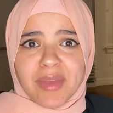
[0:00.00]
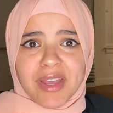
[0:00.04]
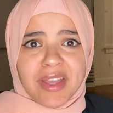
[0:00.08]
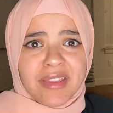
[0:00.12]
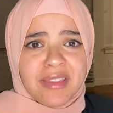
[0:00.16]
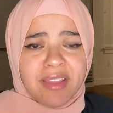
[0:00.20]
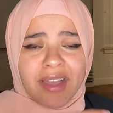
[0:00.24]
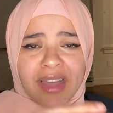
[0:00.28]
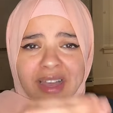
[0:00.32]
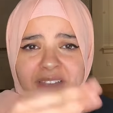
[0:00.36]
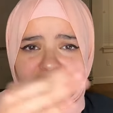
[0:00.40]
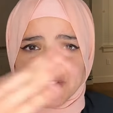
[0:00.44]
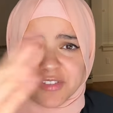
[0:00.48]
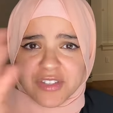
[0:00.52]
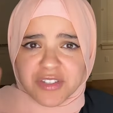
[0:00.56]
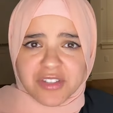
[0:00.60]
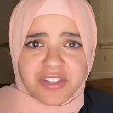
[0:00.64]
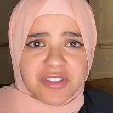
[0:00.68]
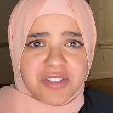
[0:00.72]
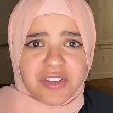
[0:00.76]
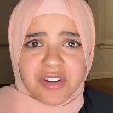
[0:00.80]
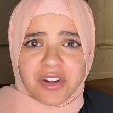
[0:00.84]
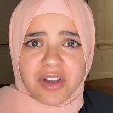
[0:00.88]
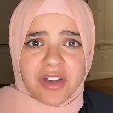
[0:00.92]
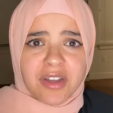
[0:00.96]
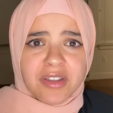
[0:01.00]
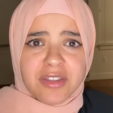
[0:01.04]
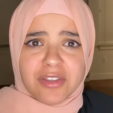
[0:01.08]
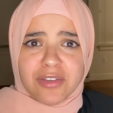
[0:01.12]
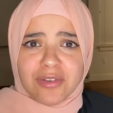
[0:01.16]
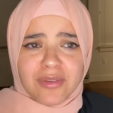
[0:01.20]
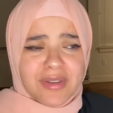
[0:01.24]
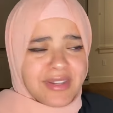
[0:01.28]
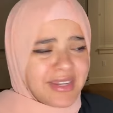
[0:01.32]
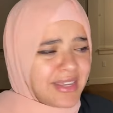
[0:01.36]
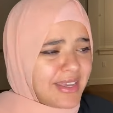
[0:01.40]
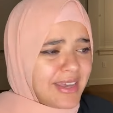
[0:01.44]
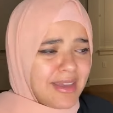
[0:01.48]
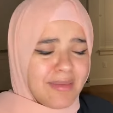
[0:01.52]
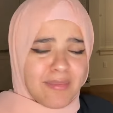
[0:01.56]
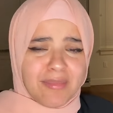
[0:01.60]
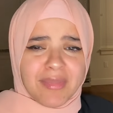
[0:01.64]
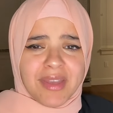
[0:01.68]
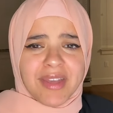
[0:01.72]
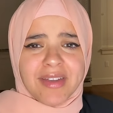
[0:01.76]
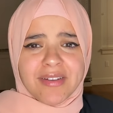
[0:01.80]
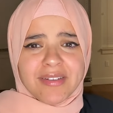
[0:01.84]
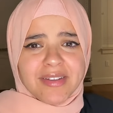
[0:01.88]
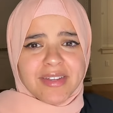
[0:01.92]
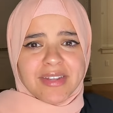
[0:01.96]
May Allah have sitr on you and get
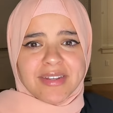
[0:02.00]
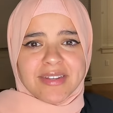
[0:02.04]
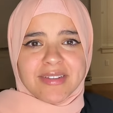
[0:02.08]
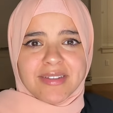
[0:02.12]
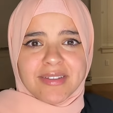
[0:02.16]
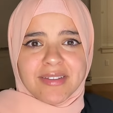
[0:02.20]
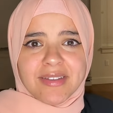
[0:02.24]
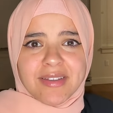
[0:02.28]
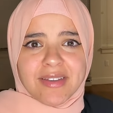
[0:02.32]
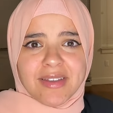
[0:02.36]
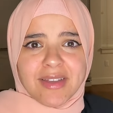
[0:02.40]
married.